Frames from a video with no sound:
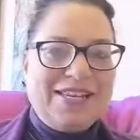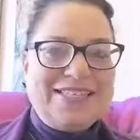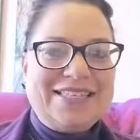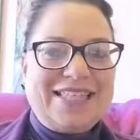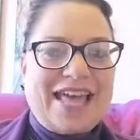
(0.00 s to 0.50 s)

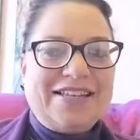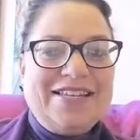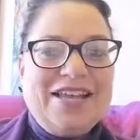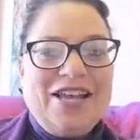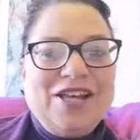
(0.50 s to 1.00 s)
is that?
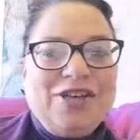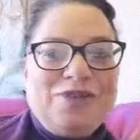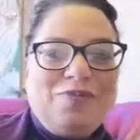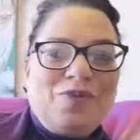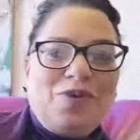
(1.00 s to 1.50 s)

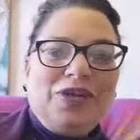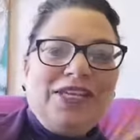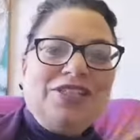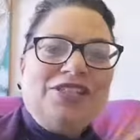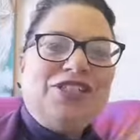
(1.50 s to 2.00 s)
Good
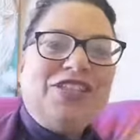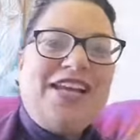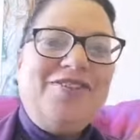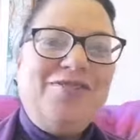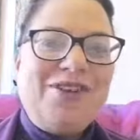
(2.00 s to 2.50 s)
morning,
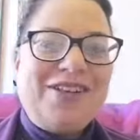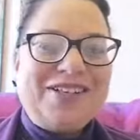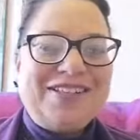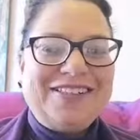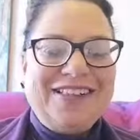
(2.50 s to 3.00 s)

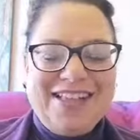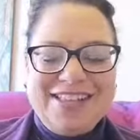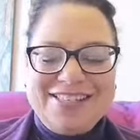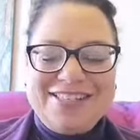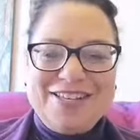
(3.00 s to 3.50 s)
Cheryl.
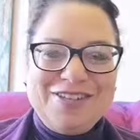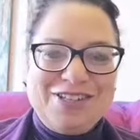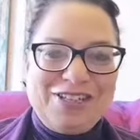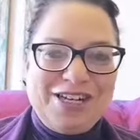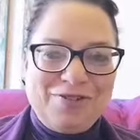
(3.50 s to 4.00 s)
So
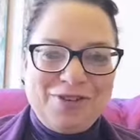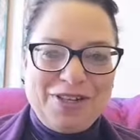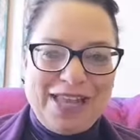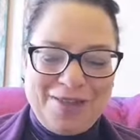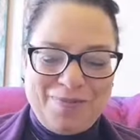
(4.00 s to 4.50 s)

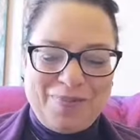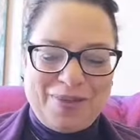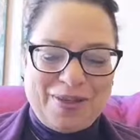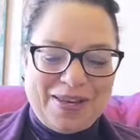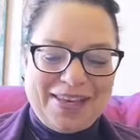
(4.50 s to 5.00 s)
Cheryl
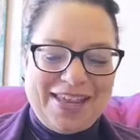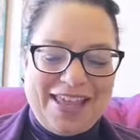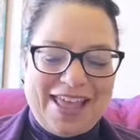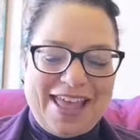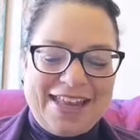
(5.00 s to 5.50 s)
Hepburn,
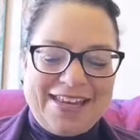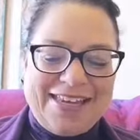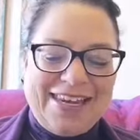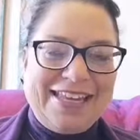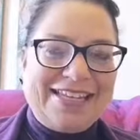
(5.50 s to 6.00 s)
and
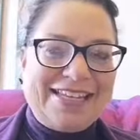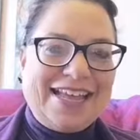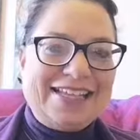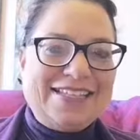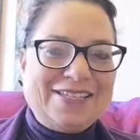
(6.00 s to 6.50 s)
let
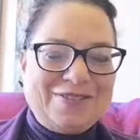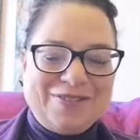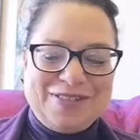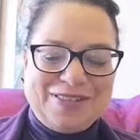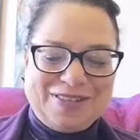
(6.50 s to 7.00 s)
us
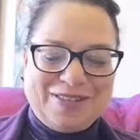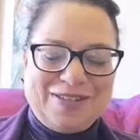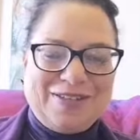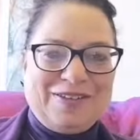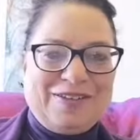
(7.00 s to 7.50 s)

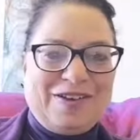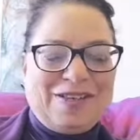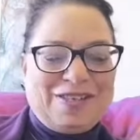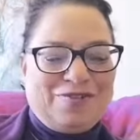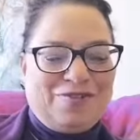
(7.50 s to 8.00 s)
also
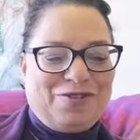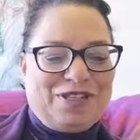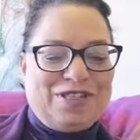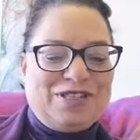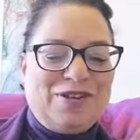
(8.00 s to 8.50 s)
ask for a
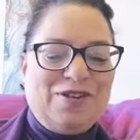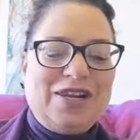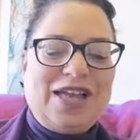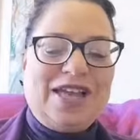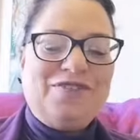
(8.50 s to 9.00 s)
soul
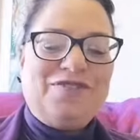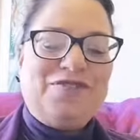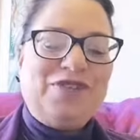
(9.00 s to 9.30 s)
light for